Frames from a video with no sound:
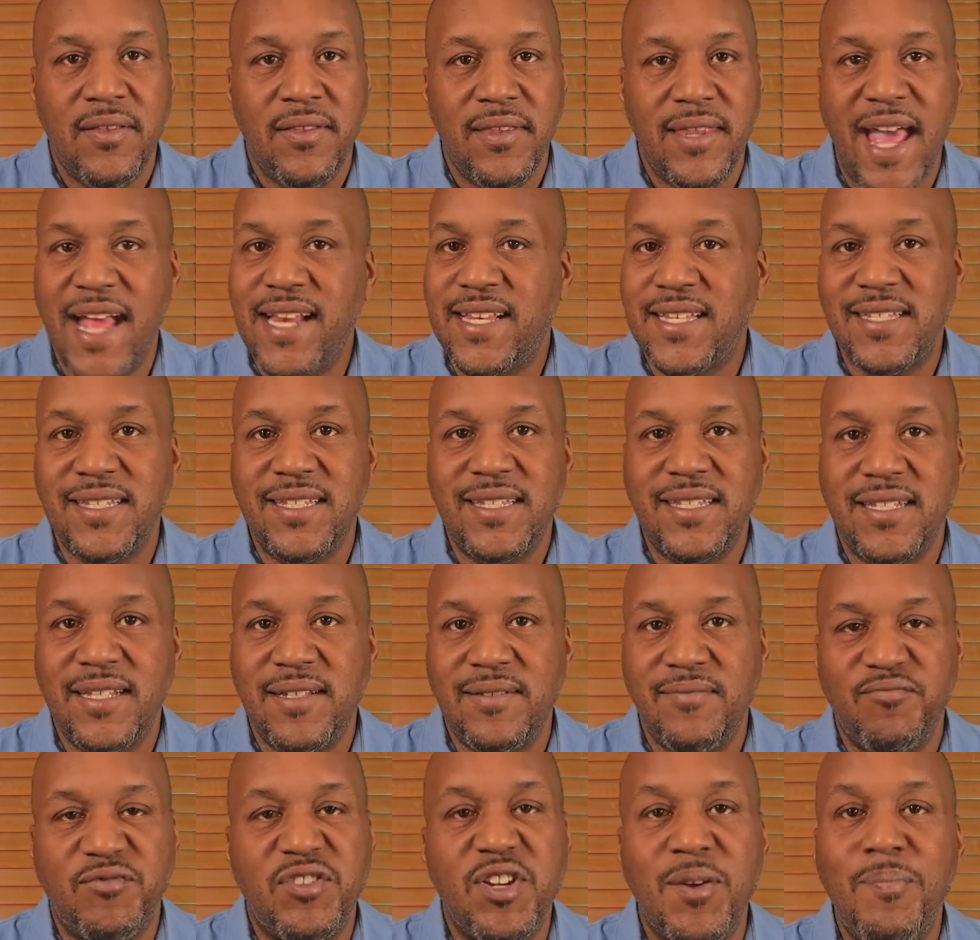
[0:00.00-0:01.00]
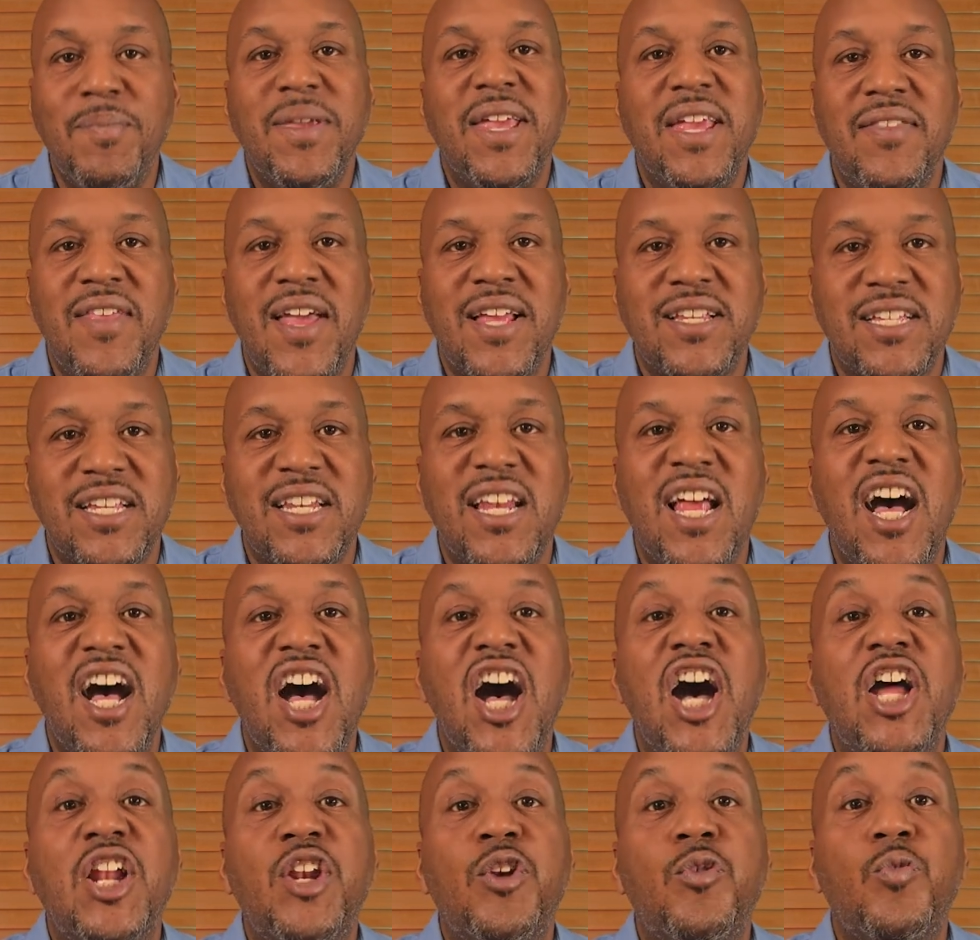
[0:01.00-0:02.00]
That's, to me, that's an
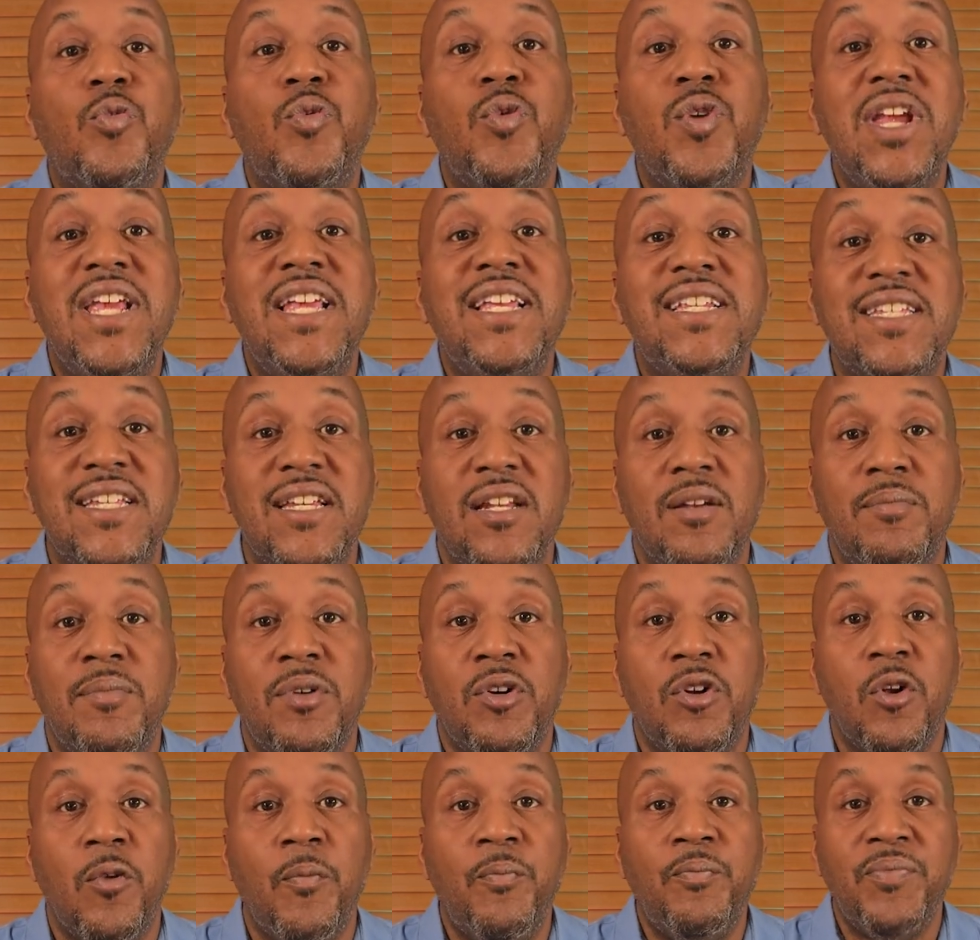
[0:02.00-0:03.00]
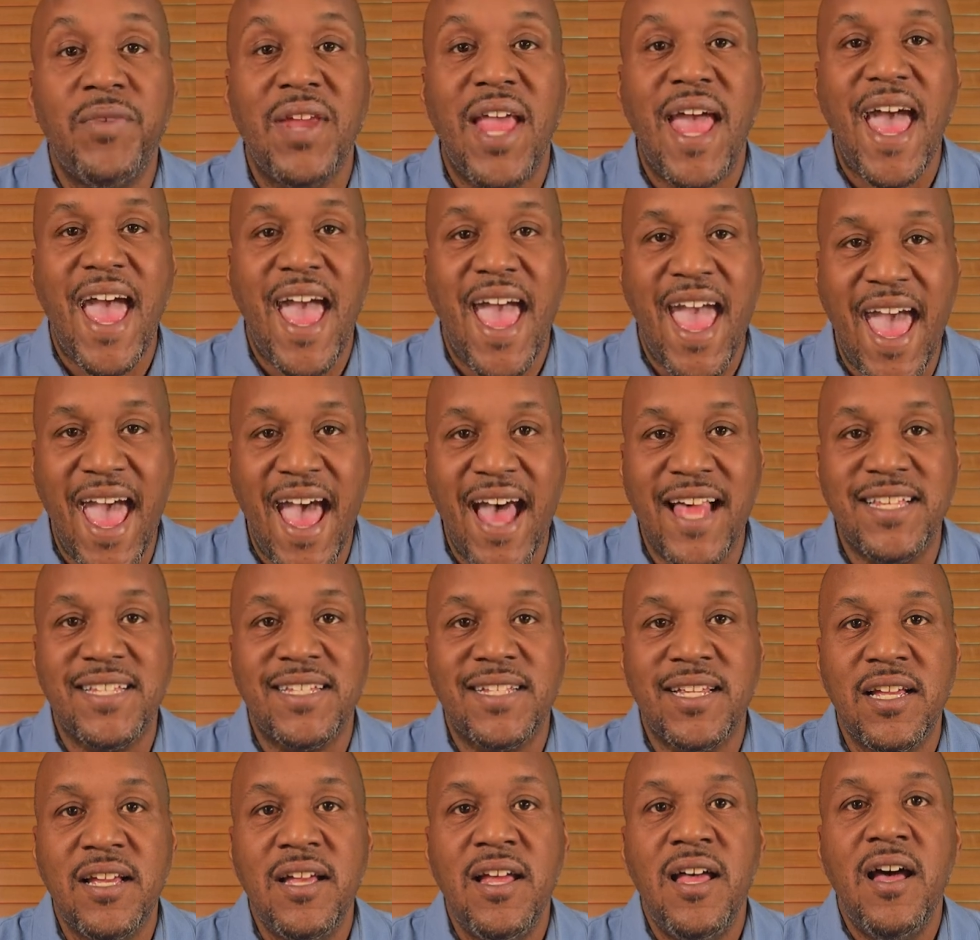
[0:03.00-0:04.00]
unreasonable
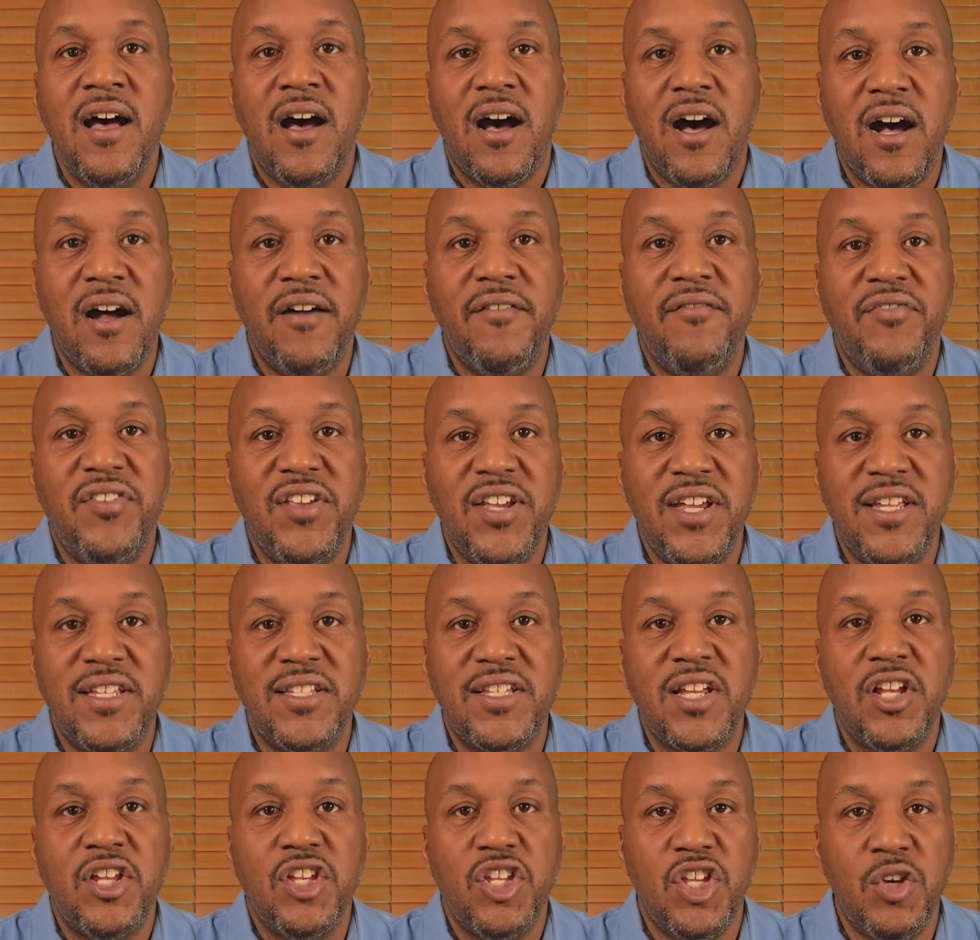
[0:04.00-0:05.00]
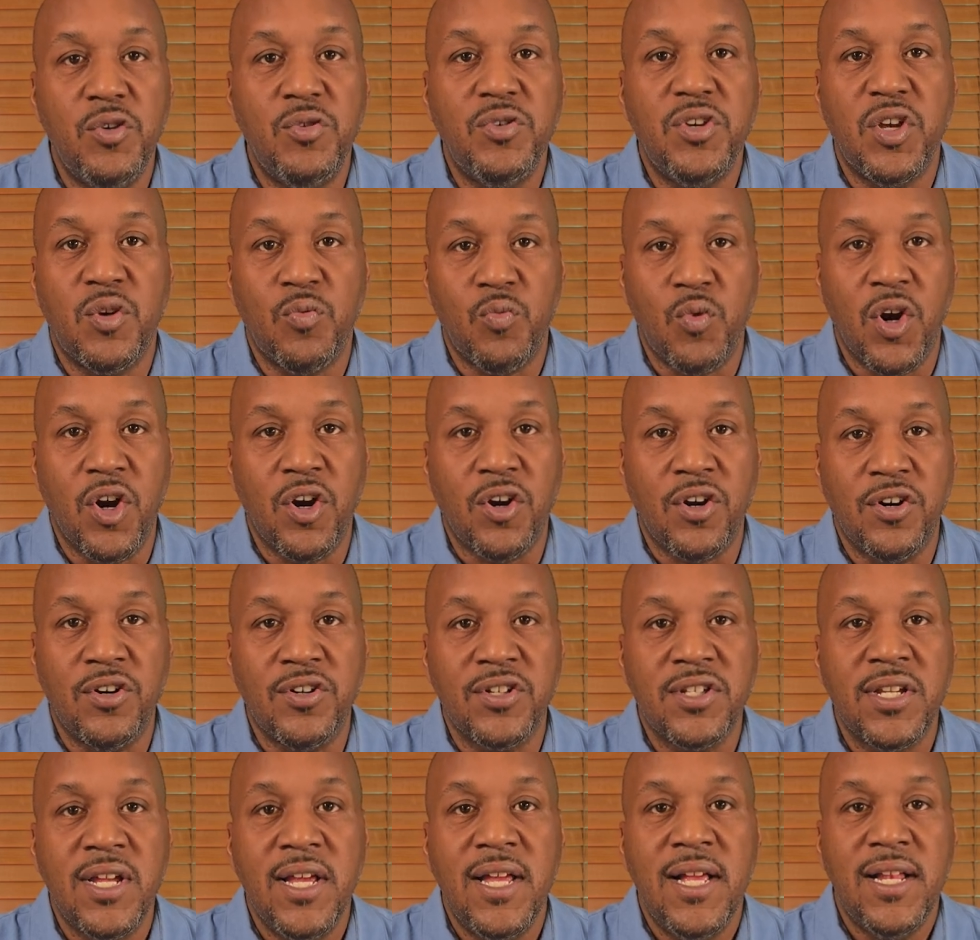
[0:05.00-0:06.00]
ask of these union
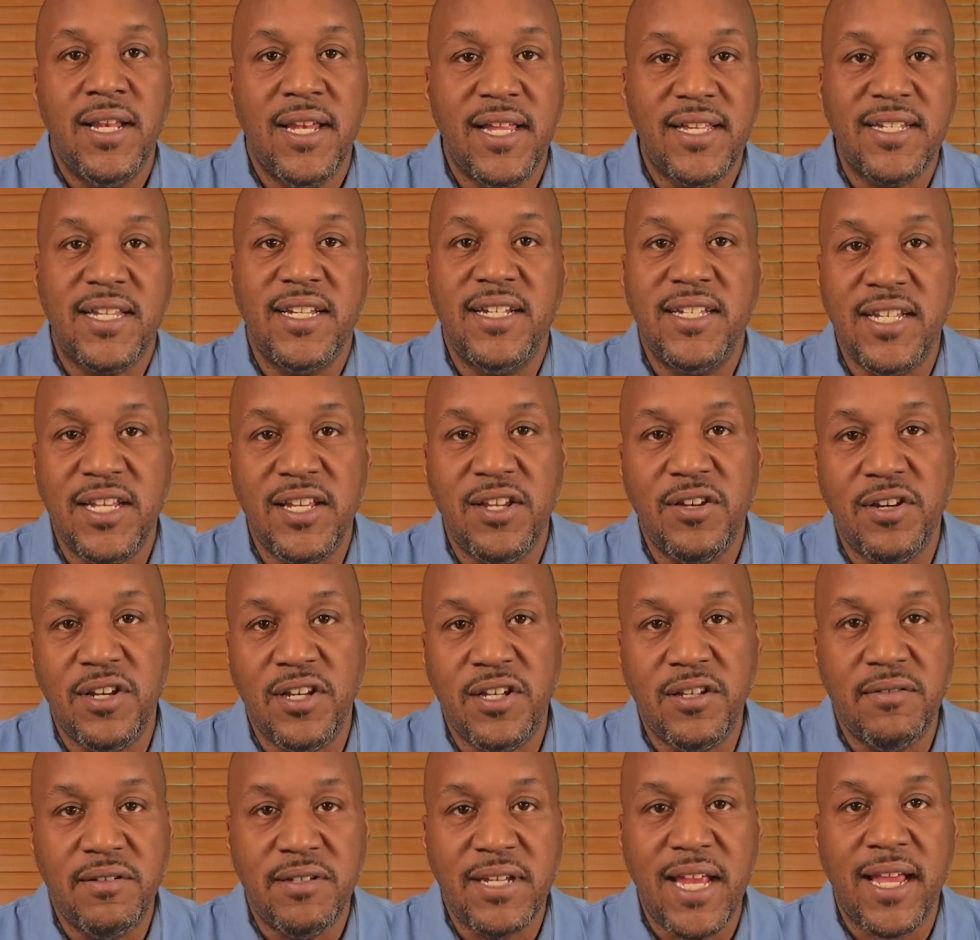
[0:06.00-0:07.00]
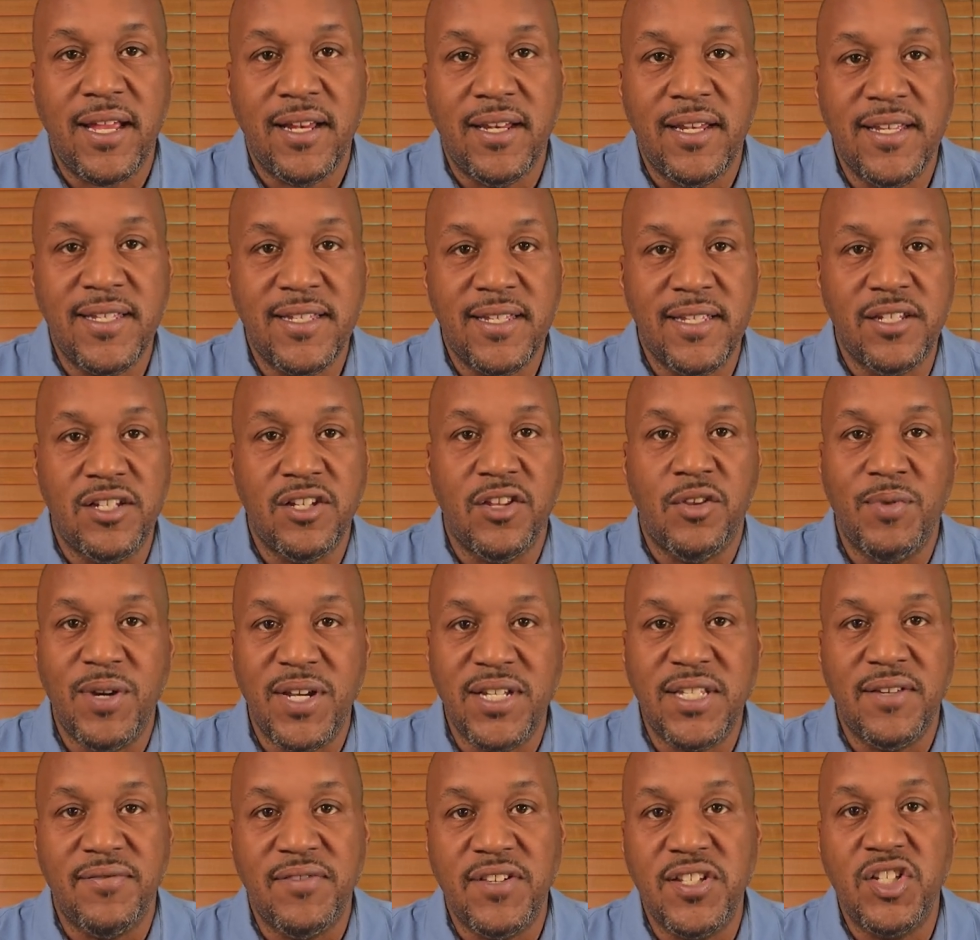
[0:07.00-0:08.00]
workers. Let's continue to take a listen to the
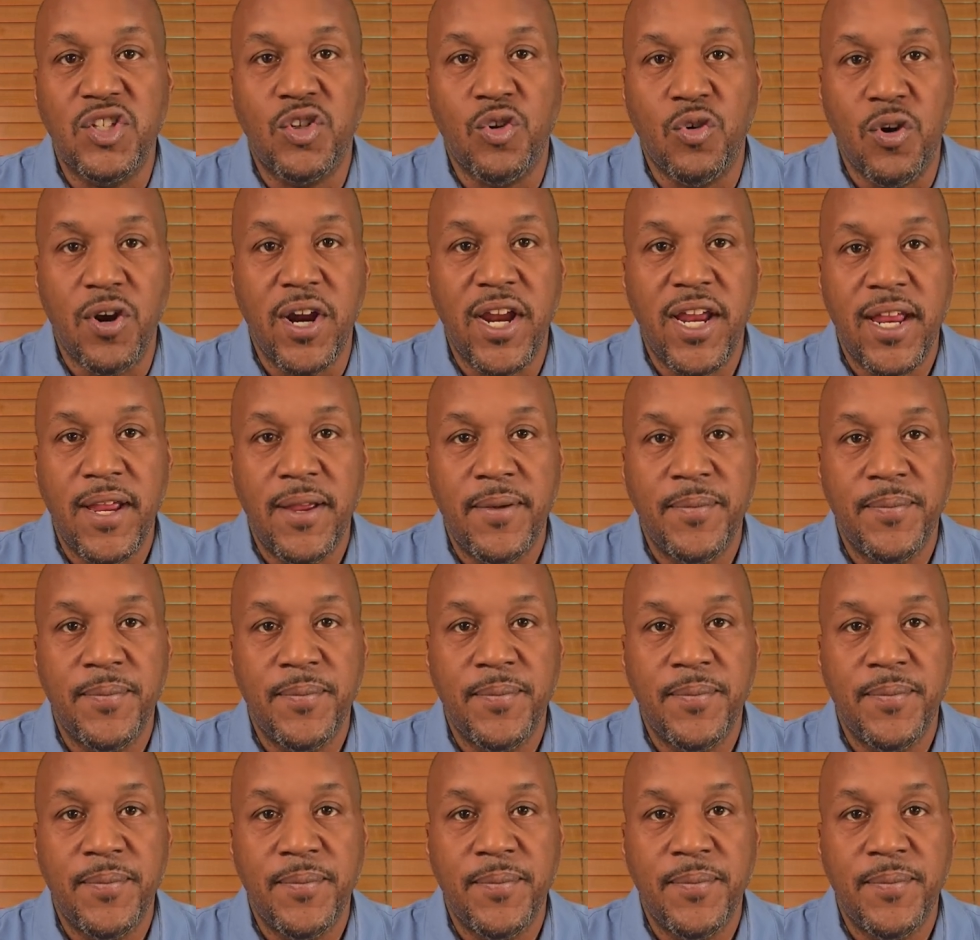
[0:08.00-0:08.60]
rest of the story.